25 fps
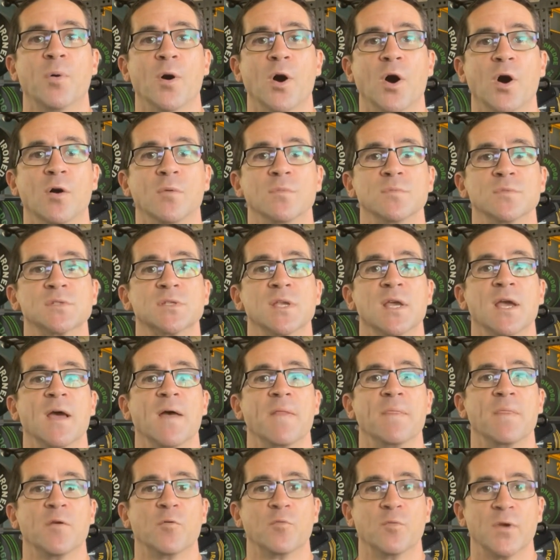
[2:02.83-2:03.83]
POMS
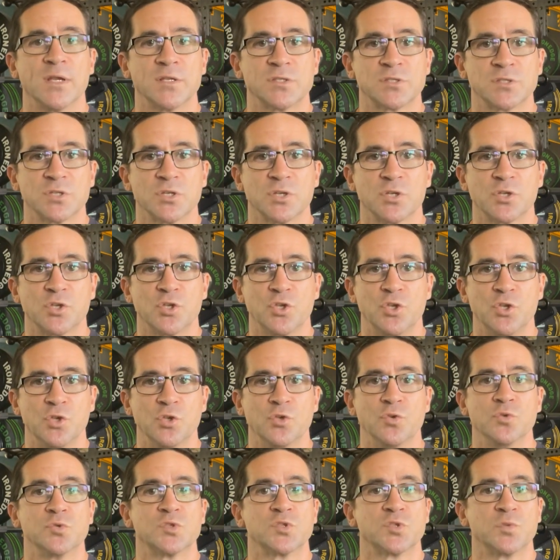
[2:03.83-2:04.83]
and the
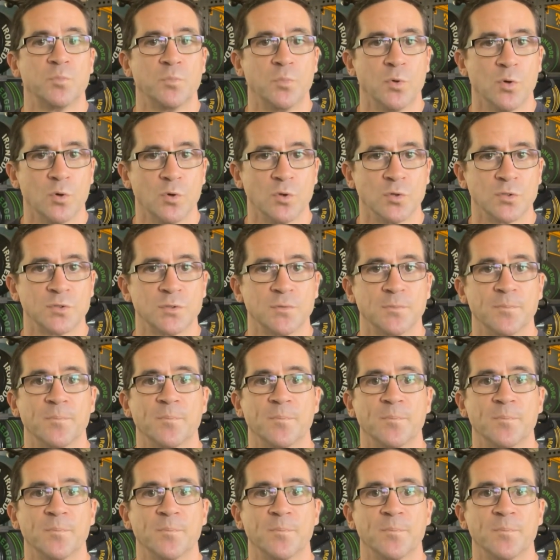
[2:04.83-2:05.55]
REST-Q Sport.